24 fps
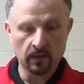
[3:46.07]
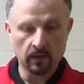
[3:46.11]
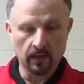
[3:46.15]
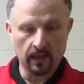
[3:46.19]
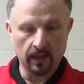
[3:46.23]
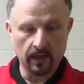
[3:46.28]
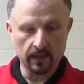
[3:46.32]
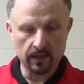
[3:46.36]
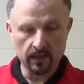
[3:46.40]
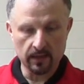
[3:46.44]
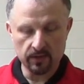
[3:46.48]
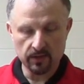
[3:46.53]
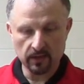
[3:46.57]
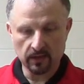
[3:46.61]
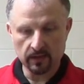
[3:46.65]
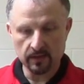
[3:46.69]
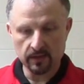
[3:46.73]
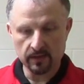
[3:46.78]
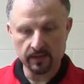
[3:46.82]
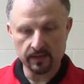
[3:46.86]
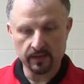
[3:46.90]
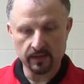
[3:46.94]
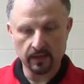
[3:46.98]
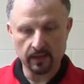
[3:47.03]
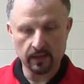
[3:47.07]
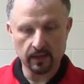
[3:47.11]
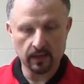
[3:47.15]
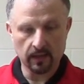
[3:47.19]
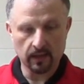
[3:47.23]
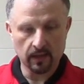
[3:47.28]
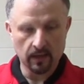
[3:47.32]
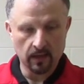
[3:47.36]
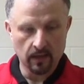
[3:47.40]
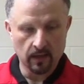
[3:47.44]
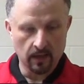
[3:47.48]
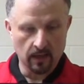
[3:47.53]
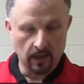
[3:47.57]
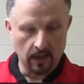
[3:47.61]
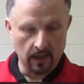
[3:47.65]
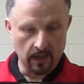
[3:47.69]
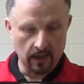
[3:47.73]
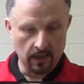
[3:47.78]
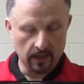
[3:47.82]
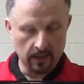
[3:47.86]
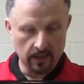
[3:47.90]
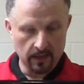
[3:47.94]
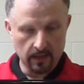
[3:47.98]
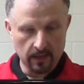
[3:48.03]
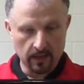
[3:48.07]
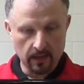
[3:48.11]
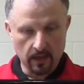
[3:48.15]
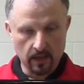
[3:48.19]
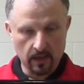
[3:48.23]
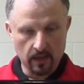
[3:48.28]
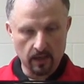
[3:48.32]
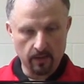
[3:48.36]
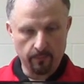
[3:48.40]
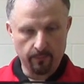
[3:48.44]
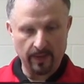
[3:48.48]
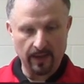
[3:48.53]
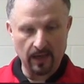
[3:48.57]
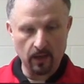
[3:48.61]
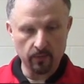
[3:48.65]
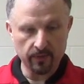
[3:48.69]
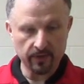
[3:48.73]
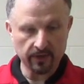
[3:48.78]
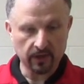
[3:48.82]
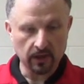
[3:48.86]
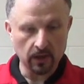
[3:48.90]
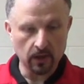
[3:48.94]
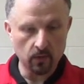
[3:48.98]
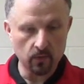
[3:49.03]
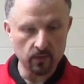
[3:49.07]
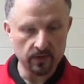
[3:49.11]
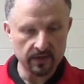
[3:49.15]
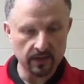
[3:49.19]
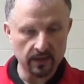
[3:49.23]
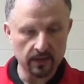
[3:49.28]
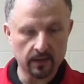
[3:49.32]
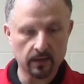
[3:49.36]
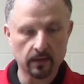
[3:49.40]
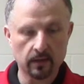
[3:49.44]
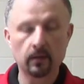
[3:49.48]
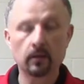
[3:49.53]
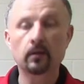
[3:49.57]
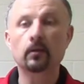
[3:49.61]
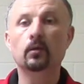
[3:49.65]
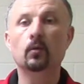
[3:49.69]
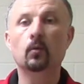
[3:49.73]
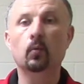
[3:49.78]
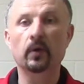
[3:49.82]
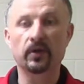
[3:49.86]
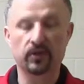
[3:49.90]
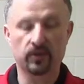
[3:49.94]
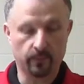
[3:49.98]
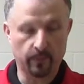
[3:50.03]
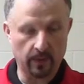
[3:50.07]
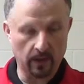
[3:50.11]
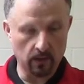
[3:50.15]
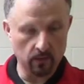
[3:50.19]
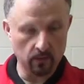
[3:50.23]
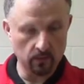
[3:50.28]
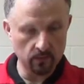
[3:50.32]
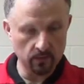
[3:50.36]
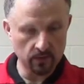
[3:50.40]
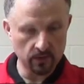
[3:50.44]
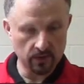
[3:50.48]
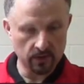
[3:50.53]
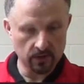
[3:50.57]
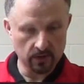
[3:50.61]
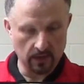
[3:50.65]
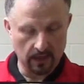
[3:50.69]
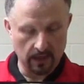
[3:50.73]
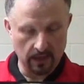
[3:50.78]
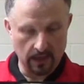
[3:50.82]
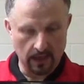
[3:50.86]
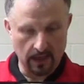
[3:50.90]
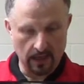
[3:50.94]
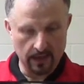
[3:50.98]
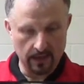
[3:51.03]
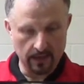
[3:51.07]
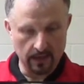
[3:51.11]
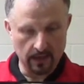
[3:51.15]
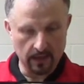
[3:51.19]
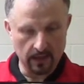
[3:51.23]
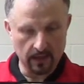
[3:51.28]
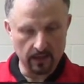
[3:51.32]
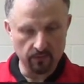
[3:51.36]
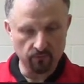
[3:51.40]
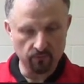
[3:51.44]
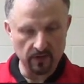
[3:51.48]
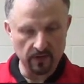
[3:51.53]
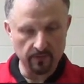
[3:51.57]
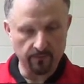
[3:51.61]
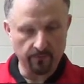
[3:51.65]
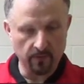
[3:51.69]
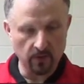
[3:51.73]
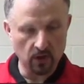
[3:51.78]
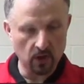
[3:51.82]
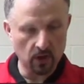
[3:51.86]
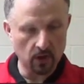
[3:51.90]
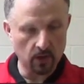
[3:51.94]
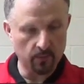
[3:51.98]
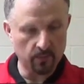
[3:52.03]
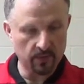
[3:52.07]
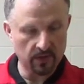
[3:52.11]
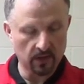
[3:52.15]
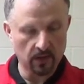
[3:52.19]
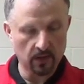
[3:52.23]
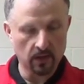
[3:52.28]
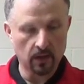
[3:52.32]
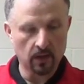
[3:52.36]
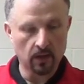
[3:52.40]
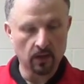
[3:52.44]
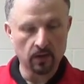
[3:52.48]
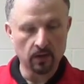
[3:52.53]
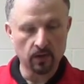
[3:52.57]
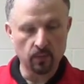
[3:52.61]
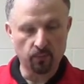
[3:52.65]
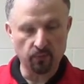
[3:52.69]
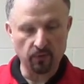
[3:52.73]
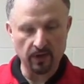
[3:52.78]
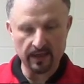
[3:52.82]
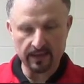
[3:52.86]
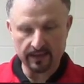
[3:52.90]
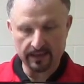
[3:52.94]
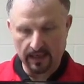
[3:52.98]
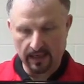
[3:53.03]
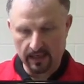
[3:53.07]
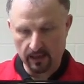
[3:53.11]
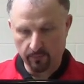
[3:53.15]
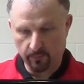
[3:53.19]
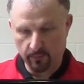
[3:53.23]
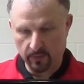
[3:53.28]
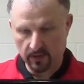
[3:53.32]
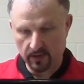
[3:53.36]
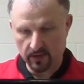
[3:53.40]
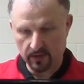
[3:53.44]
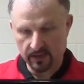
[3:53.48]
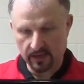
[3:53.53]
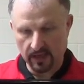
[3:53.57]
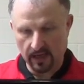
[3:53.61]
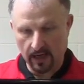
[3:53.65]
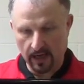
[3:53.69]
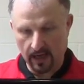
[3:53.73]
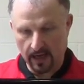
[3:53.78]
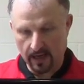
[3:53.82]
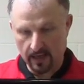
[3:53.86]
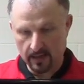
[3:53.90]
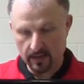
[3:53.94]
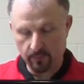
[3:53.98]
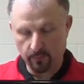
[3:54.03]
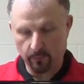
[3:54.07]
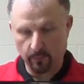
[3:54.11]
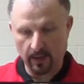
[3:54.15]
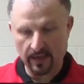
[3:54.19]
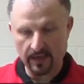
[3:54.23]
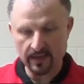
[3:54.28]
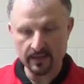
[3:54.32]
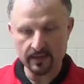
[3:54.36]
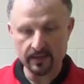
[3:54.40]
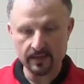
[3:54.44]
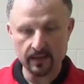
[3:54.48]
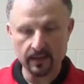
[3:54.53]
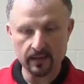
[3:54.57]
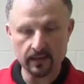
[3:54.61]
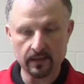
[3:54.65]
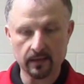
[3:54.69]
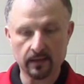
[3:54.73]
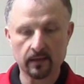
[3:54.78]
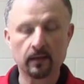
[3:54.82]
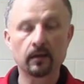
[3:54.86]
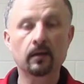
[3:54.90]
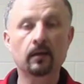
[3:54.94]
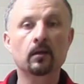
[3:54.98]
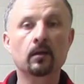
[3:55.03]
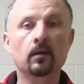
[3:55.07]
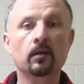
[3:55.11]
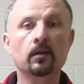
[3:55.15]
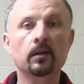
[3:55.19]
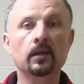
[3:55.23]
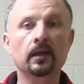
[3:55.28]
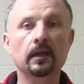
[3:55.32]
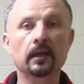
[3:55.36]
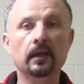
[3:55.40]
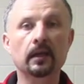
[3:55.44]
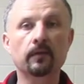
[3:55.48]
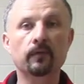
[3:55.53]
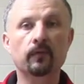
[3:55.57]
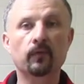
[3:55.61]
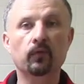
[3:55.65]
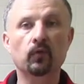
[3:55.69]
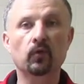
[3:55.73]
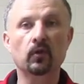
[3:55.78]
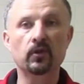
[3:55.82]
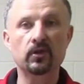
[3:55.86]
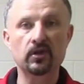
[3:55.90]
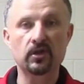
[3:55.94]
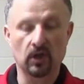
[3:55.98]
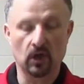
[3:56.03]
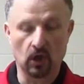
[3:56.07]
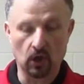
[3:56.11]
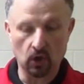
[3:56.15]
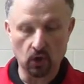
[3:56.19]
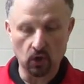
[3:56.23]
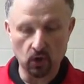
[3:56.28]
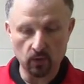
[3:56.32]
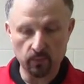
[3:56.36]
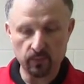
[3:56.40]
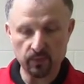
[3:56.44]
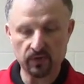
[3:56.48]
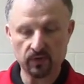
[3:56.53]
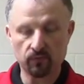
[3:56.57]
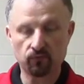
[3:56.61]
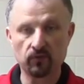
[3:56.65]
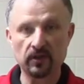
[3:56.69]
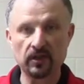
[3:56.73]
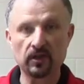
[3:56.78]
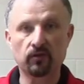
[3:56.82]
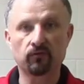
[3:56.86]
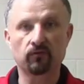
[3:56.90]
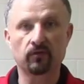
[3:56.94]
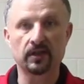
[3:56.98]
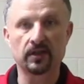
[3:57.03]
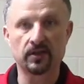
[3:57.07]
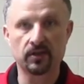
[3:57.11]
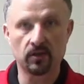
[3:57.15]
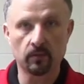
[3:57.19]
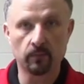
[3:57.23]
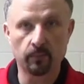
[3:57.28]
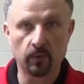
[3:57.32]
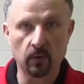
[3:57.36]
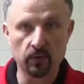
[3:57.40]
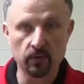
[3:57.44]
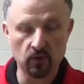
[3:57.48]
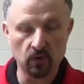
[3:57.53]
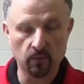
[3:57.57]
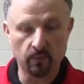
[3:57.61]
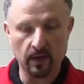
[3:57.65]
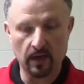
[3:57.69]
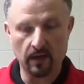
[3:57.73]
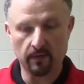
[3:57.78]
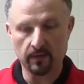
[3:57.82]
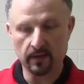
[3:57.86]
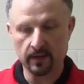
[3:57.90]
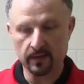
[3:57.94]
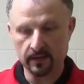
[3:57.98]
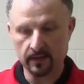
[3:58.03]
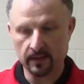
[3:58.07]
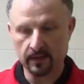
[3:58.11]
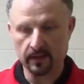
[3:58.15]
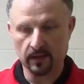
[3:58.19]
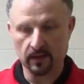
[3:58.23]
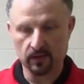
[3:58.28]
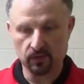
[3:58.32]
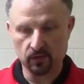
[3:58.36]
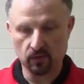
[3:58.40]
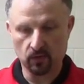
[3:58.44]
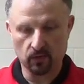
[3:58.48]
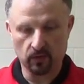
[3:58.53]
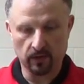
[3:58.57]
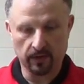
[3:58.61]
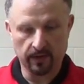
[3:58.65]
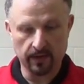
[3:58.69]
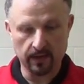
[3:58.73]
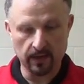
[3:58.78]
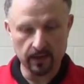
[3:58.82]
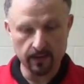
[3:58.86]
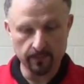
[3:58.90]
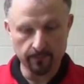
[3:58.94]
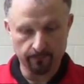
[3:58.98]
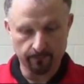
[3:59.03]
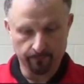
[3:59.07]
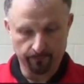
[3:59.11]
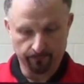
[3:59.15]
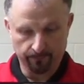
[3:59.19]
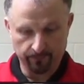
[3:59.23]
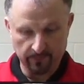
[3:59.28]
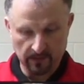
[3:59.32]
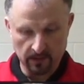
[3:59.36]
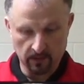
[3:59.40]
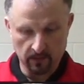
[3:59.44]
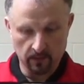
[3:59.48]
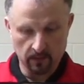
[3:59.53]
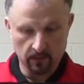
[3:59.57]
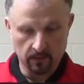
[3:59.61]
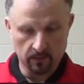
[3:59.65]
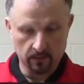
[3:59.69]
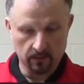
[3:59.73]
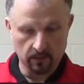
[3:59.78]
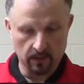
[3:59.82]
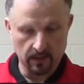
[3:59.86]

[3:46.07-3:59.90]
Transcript: and as you can see I uh, powder coated the wishbones and I refurbed the brake calipers and painted the front hubs, re-greased and put new bearings in, that sort of thing. So